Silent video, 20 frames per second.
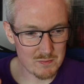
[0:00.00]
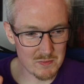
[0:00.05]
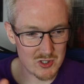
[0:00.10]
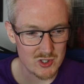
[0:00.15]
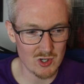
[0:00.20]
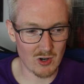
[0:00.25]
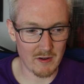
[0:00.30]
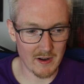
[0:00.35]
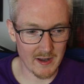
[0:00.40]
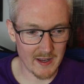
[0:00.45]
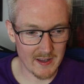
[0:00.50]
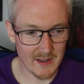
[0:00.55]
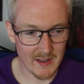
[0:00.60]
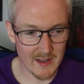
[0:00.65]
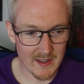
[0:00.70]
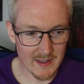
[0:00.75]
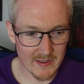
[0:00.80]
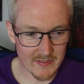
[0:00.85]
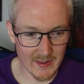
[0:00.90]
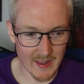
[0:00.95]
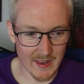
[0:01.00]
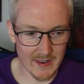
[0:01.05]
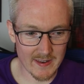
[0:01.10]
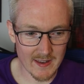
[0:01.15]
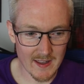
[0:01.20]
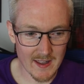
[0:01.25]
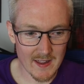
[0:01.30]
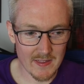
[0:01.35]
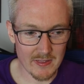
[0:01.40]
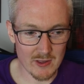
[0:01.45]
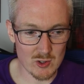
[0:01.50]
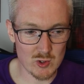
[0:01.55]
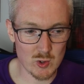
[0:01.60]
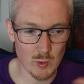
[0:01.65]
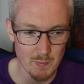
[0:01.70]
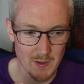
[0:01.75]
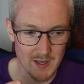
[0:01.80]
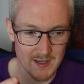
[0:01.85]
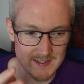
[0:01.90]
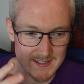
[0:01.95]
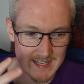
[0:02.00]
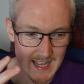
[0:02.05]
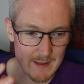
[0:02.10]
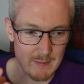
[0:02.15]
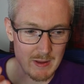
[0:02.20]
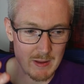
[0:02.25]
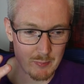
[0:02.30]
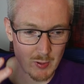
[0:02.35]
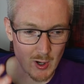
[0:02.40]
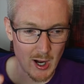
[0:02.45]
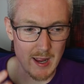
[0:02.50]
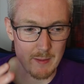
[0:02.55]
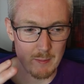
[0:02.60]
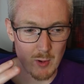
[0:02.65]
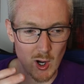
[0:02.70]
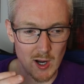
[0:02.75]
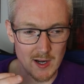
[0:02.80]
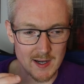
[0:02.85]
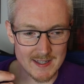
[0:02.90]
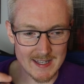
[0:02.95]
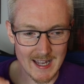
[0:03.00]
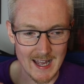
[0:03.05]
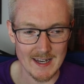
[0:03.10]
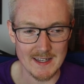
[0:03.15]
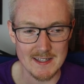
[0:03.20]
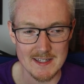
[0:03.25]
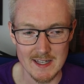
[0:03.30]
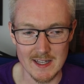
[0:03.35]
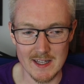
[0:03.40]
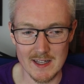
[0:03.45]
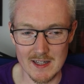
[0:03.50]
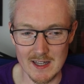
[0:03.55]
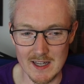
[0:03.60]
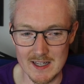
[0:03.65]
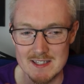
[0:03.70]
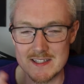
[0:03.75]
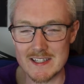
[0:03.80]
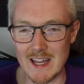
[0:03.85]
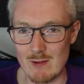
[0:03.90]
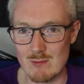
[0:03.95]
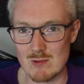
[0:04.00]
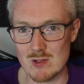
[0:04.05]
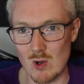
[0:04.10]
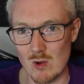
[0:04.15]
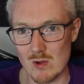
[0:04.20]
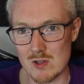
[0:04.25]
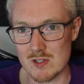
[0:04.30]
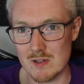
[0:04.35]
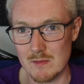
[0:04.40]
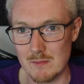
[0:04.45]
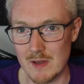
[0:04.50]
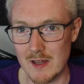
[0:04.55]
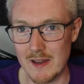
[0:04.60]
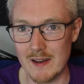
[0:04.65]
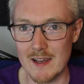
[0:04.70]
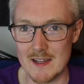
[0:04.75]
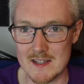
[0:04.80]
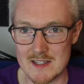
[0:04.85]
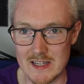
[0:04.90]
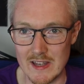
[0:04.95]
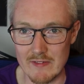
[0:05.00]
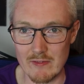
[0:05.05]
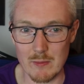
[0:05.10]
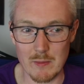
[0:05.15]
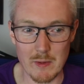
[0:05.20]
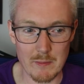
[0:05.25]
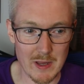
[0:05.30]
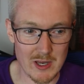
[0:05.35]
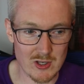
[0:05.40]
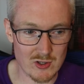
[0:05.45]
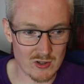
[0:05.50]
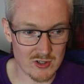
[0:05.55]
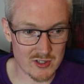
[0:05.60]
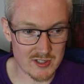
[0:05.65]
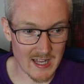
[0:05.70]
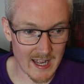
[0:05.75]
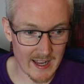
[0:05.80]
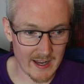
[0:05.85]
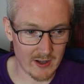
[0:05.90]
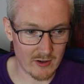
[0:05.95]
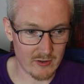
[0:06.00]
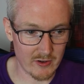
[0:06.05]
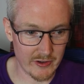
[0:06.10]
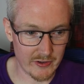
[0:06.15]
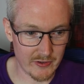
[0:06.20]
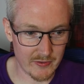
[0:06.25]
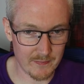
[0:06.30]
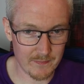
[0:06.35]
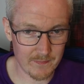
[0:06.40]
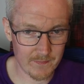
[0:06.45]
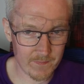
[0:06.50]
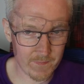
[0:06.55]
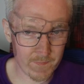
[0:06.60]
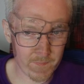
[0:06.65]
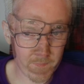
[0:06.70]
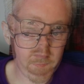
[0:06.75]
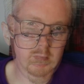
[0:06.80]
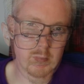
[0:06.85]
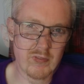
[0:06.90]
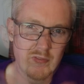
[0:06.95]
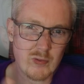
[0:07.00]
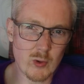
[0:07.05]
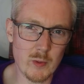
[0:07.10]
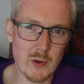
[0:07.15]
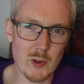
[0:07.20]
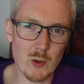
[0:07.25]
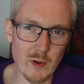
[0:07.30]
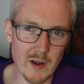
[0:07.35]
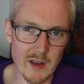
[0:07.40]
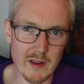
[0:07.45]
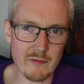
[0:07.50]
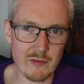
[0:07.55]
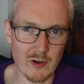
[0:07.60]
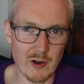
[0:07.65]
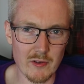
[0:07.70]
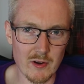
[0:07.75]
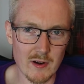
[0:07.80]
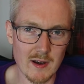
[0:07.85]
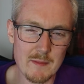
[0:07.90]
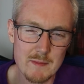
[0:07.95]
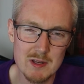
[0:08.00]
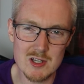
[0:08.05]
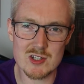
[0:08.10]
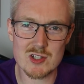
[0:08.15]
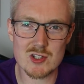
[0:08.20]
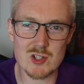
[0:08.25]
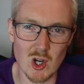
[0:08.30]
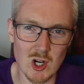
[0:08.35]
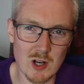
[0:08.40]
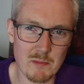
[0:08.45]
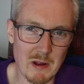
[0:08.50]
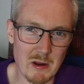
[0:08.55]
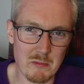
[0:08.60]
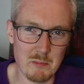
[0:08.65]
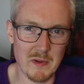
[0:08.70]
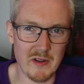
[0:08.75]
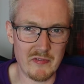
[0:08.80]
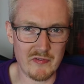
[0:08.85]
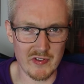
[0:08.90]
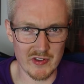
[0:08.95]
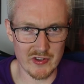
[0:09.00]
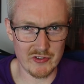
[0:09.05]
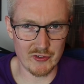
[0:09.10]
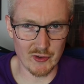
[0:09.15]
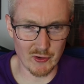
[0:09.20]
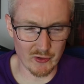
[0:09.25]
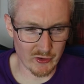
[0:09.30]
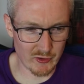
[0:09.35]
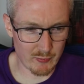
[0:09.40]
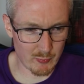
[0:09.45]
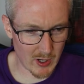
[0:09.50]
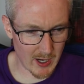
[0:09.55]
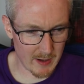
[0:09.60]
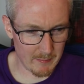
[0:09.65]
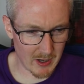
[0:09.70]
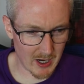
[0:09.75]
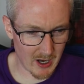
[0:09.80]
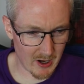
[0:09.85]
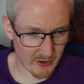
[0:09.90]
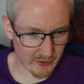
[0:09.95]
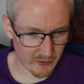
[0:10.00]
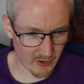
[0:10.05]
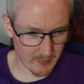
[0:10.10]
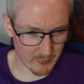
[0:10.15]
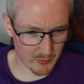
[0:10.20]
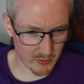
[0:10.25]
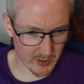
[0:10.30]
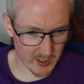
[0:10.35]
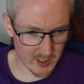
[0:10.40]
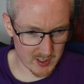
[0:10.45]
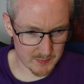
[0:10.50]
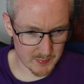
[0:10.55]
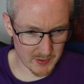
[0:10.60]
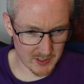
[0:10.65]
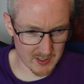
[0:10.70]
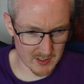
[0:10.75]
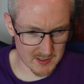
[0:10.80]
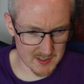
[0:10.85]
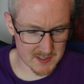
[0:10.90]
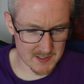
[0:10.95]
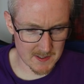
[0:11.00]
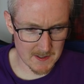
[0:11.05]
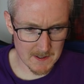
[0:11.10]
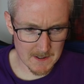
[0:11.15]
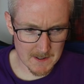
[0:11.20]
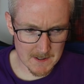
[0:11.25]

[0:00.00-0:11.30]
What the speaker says: majority said there should be a demi-Primarch Dante, it sounds awesome, and let's give him a major stat increase. And before we go any further, let me just talk about Mephistons Primaris upgrade, because